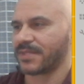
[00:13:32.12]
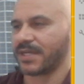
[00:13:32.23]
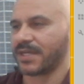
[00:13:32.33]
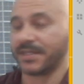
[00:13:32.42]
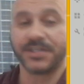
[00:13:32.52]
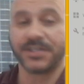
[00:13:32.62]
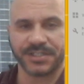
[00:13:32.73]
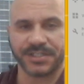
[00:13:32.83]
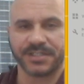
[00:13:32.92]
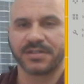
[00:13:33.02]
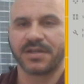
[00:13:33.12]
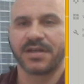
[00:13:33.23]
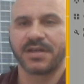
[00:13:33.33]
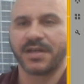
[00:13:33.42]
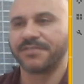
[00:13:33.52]
and here
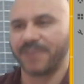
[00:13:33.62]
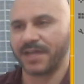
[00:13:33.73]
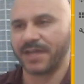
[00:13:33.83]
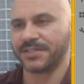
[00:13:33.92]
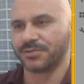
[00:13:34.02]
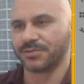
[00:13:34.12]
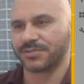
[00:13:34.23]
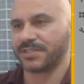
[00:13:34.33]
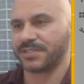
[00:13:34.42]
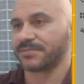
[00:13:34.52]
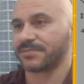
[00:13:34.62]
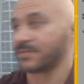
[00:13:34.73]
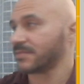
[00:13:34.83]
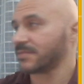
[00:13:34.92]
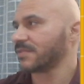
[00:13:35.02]
invite the user
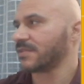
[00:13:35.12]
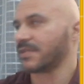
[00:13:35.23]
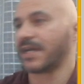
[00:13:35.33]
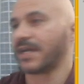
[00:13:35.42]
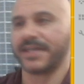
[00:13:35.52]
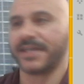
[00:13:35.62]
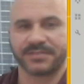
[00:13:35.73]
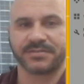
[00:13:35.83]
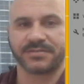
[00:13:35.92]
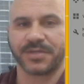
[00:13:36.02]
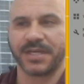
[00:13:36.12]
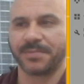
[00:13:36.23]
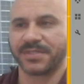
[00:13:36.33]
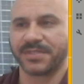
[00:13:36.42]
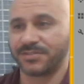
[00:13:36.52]
again, okay?
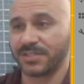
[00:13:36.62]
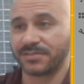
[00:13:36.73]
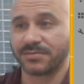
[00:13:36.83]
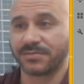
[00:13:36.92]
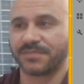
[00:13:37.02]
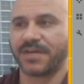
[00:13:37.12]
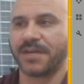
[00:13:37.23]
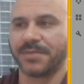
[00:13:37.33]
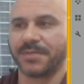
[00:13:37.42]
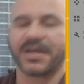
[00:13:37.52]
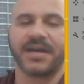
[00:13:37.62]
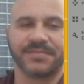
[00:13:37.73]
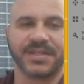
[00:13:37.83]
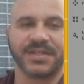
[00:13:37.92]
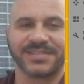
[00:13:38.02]
Because just on this environment, I
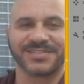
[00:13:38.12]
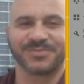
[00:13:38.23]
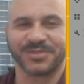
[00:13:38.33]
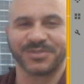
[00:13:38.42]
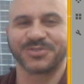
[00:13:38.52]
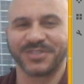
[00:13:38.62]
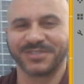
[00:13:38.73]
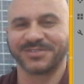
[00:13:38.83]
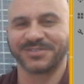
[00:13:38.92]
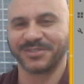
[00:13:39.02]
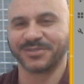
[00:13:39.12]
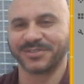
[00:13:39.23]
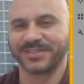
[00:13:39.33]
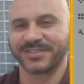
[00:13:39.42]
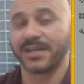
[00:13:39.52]
have the license to associate to the
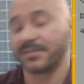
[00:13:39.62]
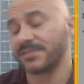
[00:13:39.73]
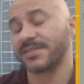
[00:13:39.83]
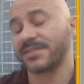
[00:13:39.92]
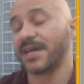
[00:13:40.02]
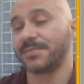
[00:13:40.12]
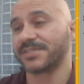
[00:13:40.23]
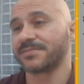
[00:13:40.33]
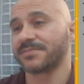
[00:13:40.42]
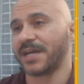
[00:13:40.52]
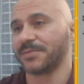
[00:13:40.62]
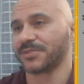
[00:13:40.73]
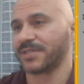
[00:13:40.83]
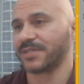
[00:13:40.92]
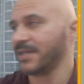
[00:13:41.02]
user. This can happen sometimes,
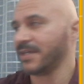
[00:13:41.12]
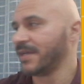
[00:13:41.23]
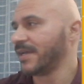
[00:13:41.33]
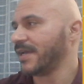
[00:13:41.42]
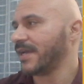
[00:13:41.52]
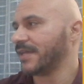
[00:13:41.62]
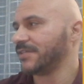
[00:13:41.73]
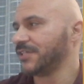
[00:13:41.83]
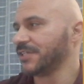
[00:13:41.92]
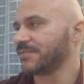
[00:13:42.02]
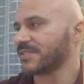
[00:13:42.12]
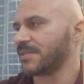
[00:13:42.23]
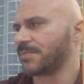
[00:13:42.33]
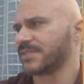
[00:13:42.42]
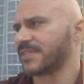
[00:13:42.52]
okay? And here, for
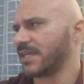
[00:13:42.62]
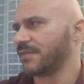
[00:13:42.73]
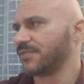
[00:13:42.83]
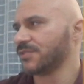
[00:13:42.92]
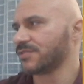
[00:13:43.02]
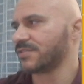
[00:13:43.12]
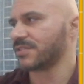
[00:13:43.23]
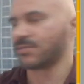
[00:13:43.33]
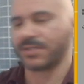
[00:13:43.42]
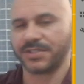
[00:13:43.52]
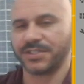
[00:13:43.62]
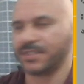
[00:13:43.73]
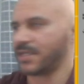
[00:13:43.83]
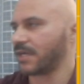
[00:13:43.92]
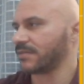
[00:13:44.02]
example, instead of use this one
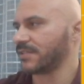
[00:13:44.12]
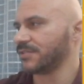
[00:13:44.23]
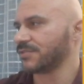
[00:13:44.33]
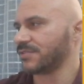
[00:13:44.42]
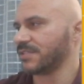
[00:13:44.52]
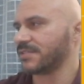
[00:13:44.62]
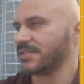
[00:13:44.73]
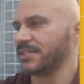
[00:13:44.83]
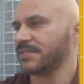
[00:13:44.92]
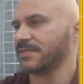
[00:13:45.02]
here, I'm gonna use this here,